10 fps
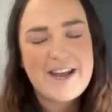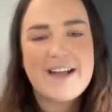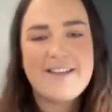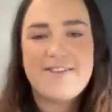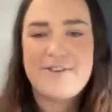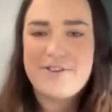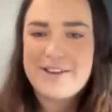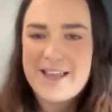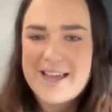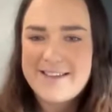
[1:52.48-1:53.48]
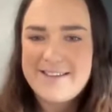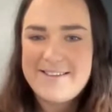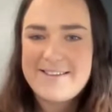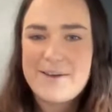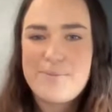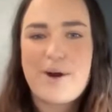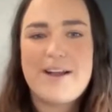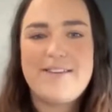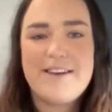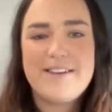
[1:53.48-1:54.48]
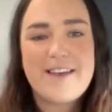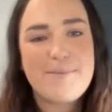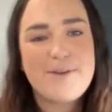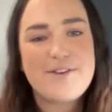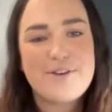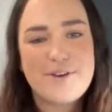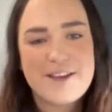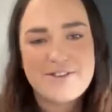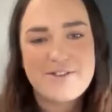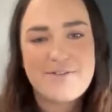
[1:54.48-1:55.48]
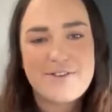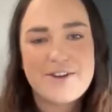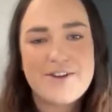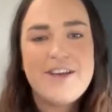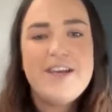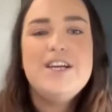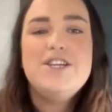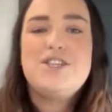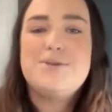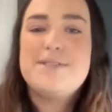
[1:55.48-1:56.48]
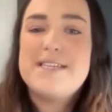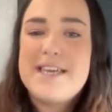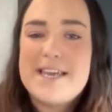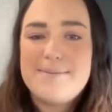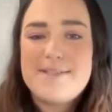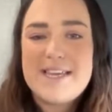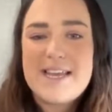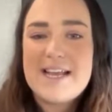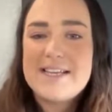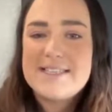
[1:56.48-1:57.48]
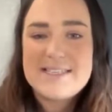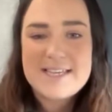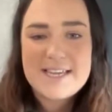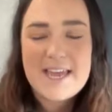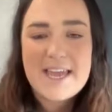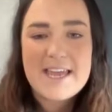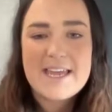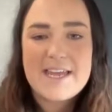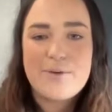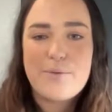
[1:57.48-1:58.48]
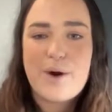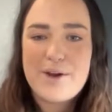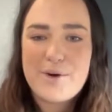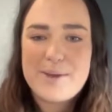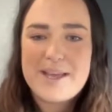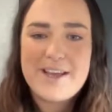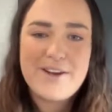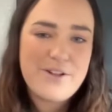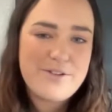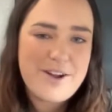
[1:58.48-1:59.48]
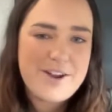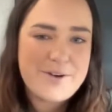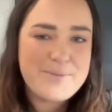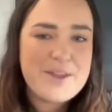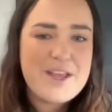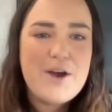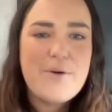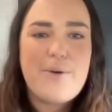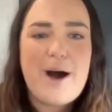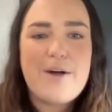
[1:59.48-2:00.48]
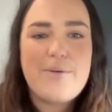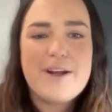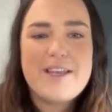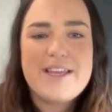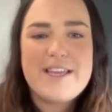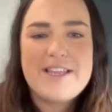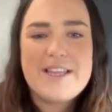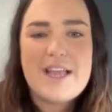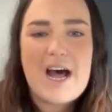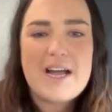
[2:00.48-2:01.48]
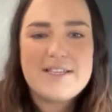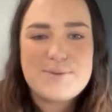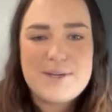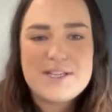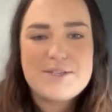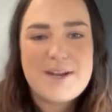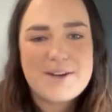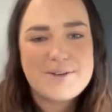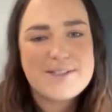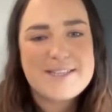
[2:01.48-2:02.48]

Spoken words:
at Donor Alliance. Prior to her time in the donation field, she was an EMT and CNA in Wyoming and Colorado. While working at Swedish Medical